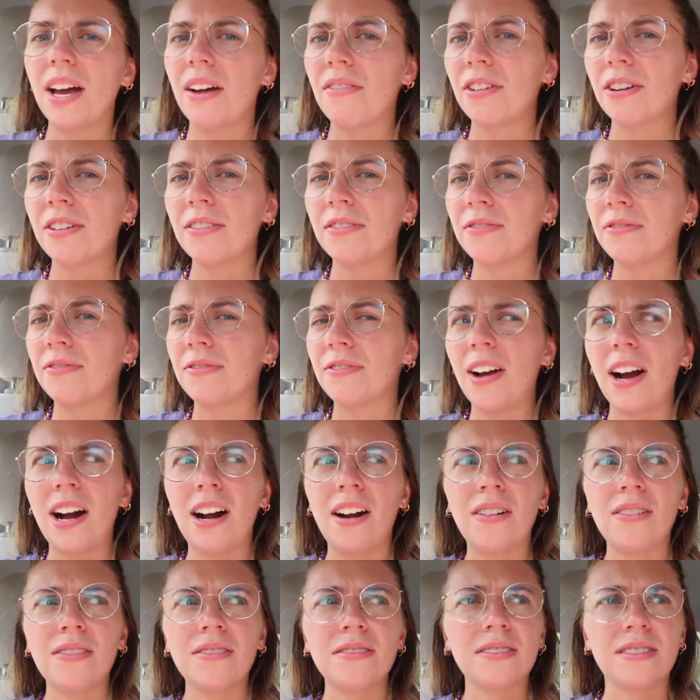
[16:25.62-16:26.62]
Never
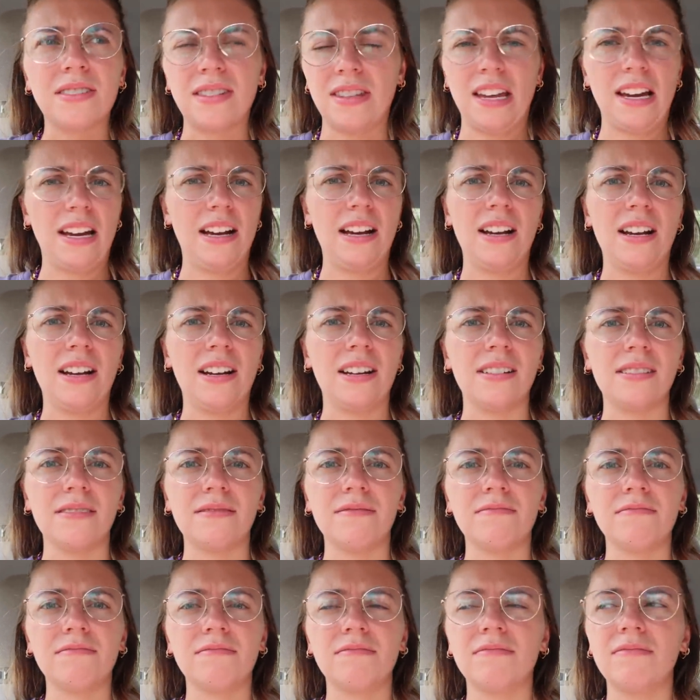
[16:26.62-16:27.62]
found that.
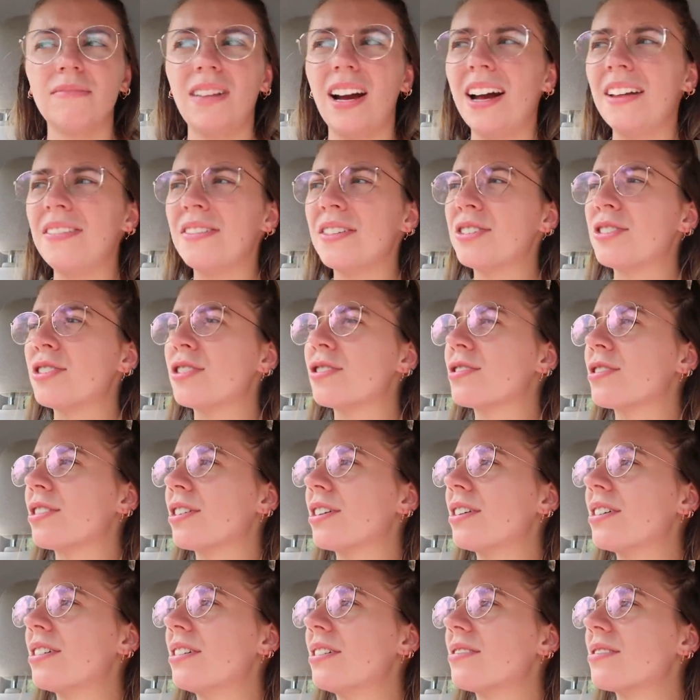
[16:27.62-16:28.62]
And the
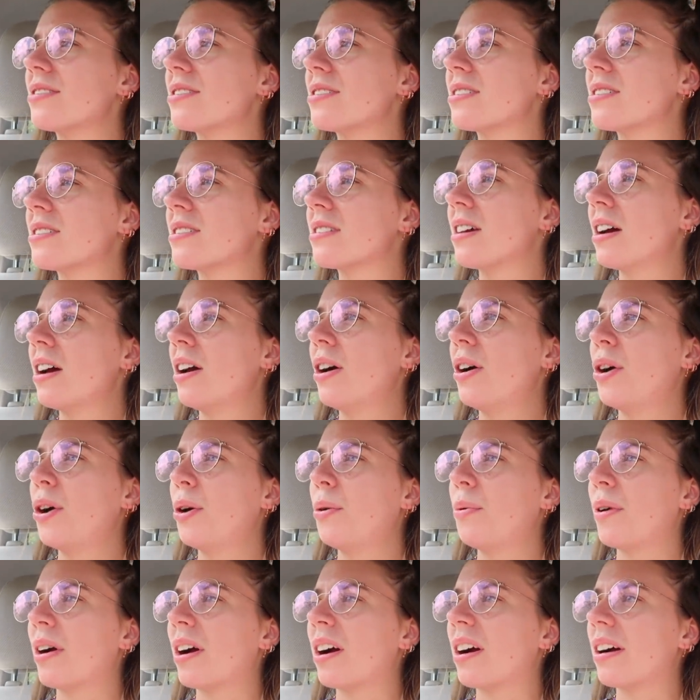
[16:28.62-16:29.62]
desserts
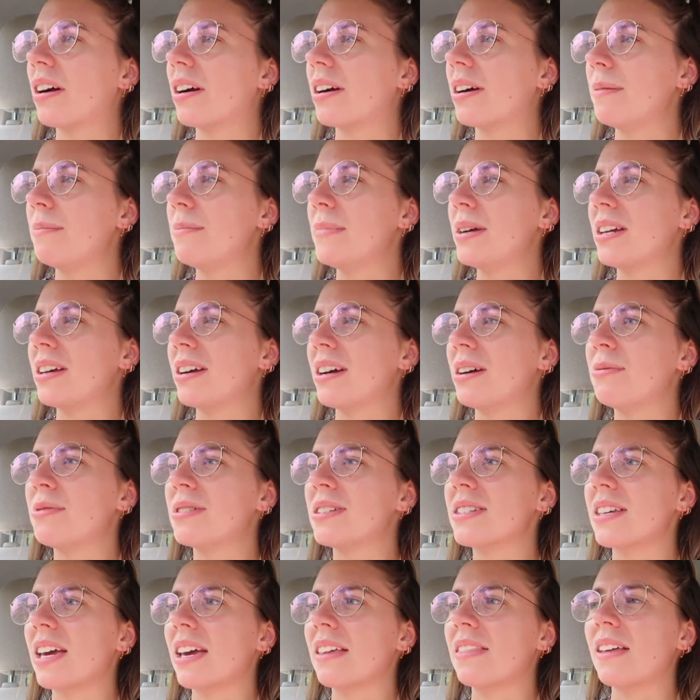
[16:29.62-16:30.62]
were media. It
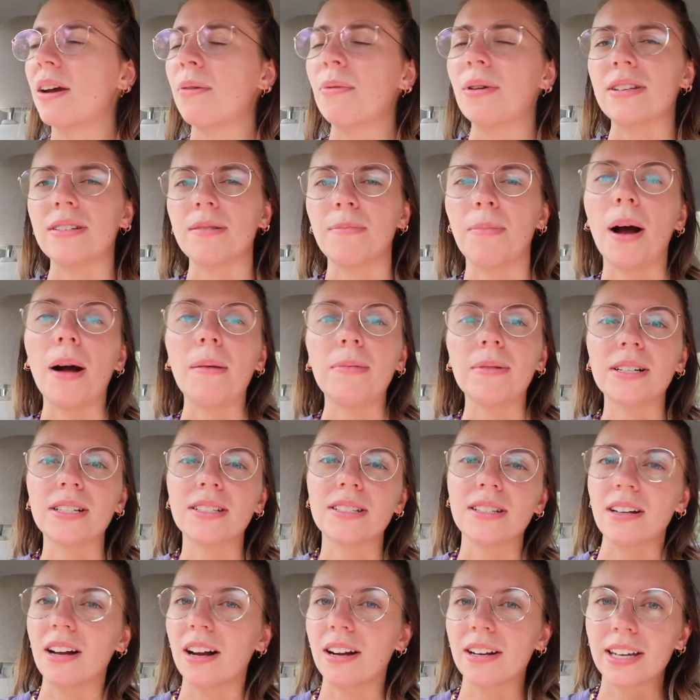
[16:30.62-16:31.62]
was like they went to
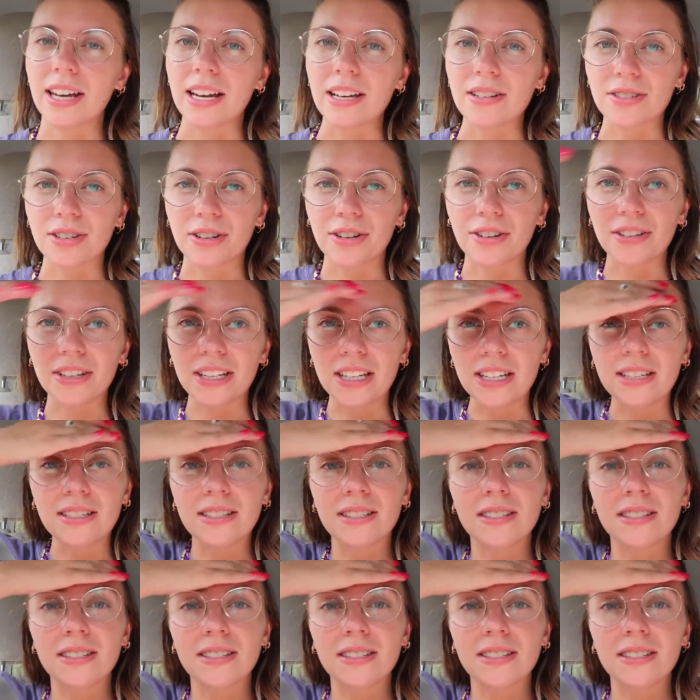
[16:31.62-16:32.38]
Publix and got a case of cookies.